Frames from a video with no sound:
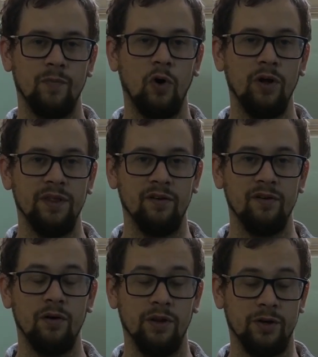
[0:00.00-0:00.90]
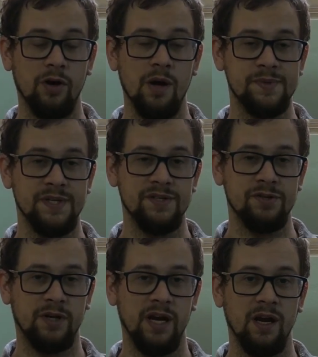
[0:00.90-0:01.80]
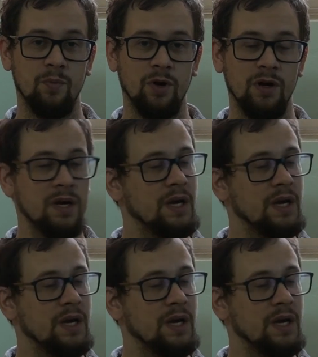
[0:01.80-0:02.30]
on the crop sensor camera,